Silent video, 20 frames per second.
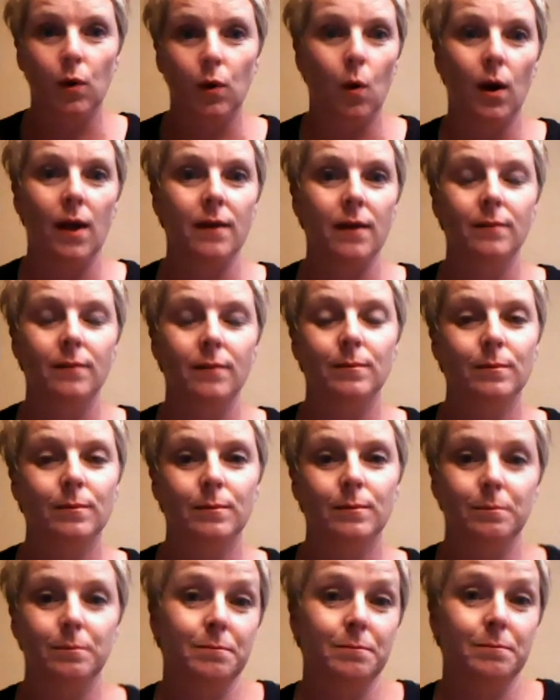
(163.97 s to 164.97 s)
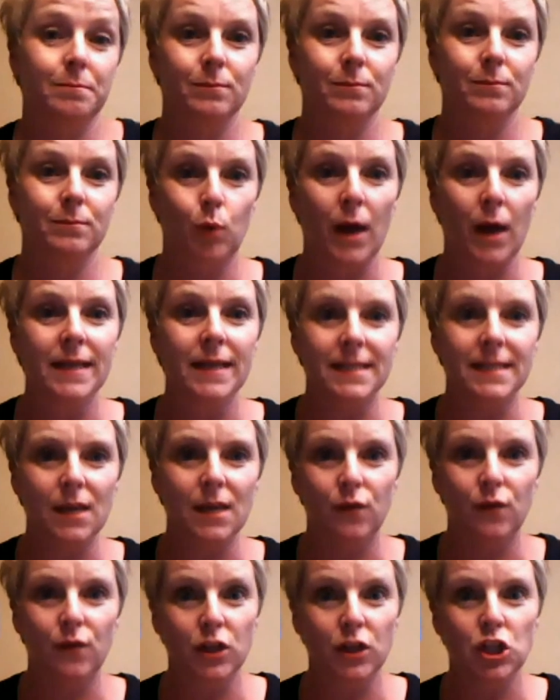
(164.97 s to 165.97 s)
or a price
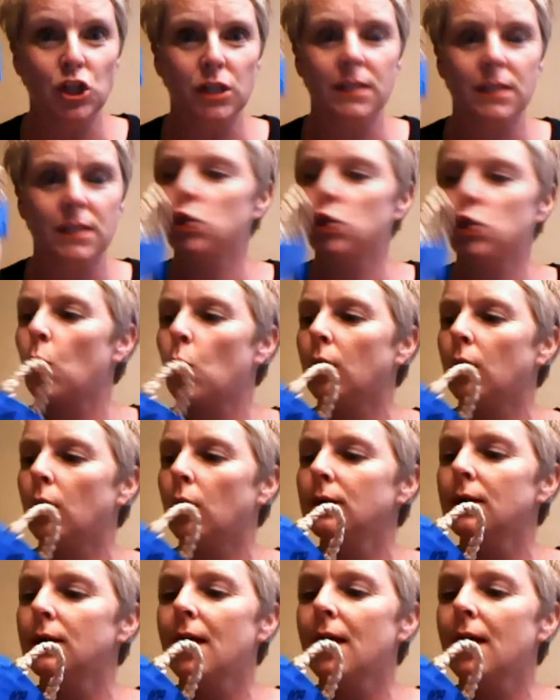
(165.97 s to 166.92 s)
efficient store.